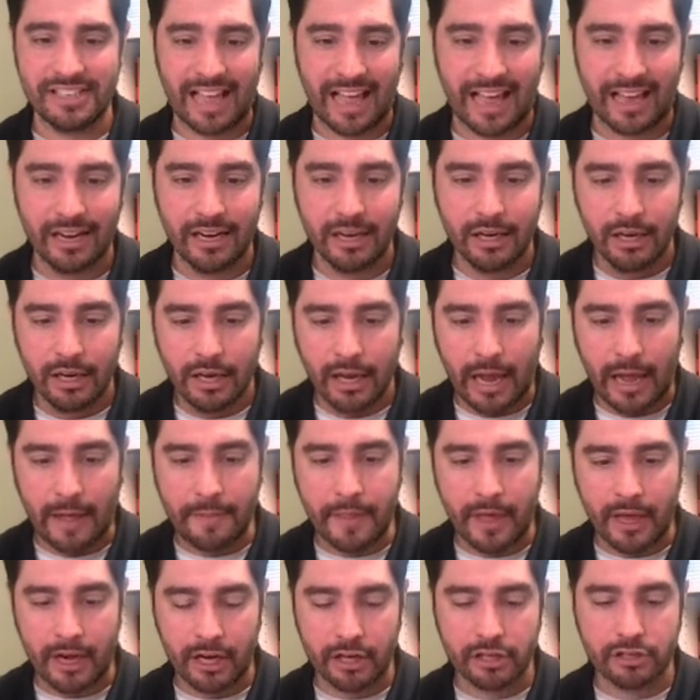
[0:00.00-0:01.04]
that? And
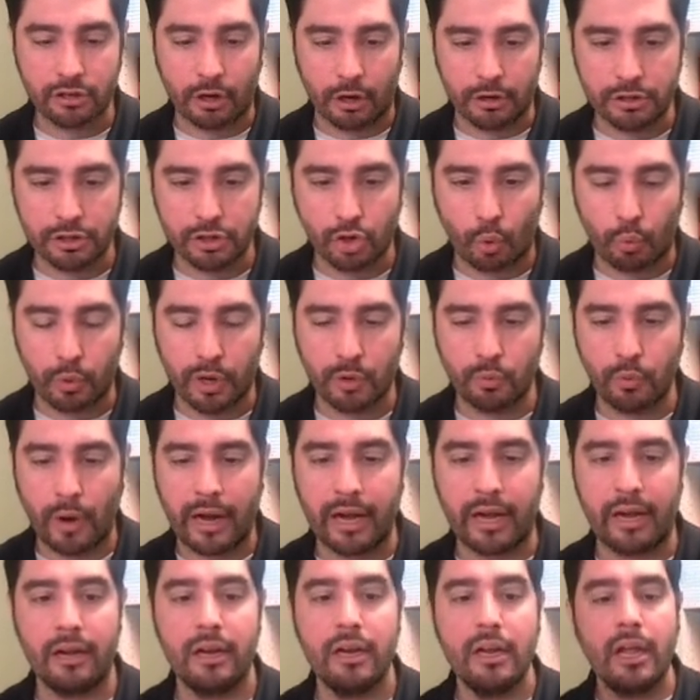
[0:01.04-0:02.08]
then it starts to
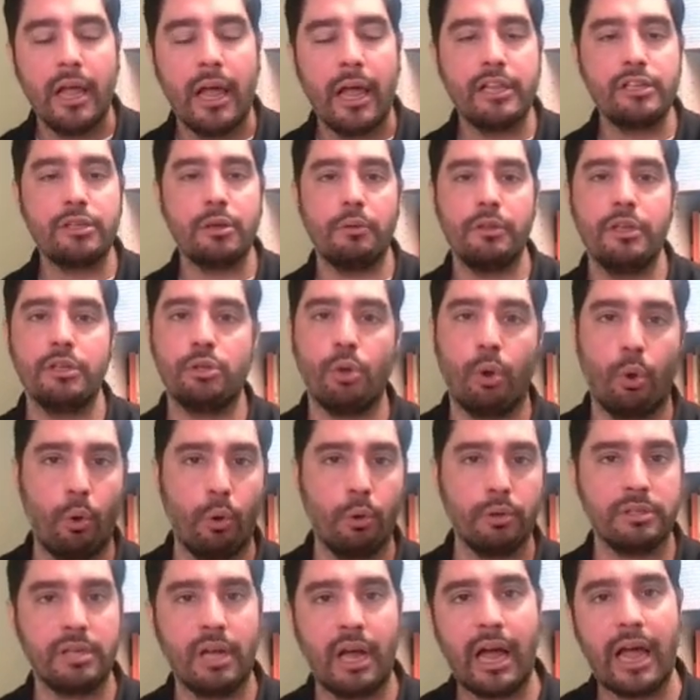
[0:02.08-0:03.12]
rewrite it. And so this
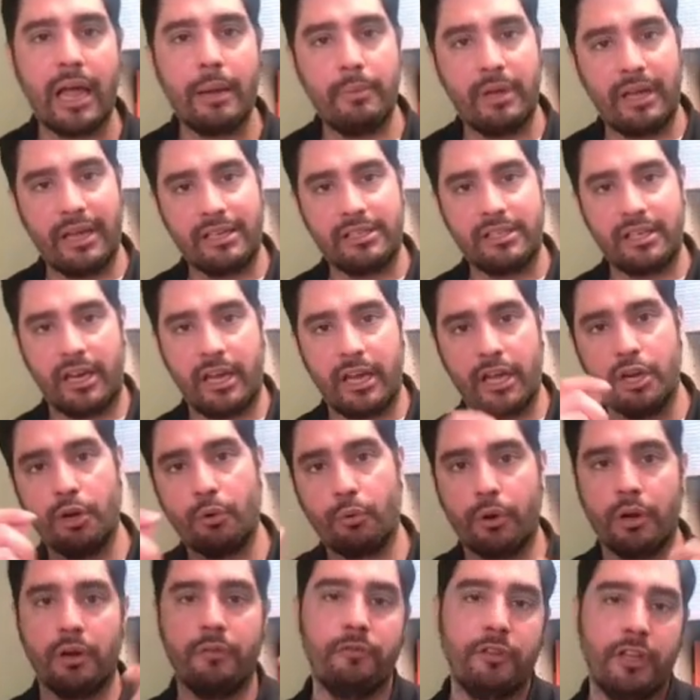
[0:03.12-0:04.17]
whole time, it's
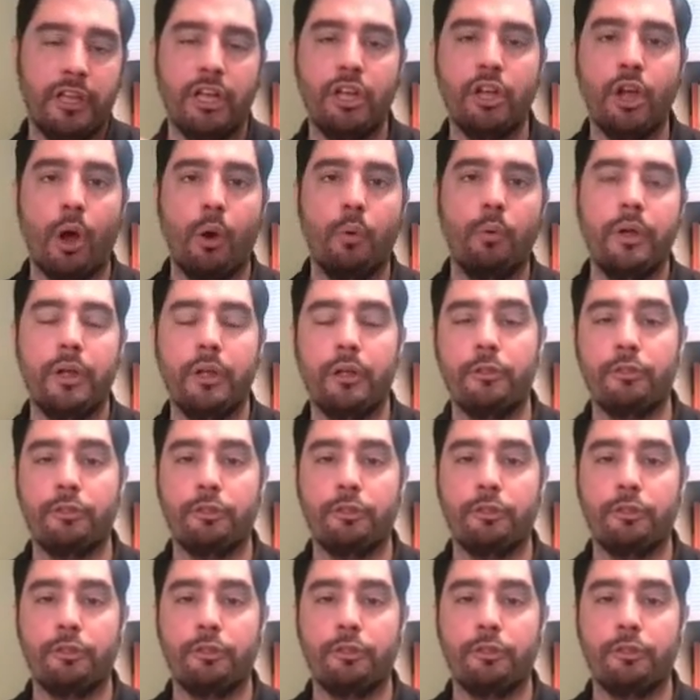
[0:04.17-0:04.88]
iteratively going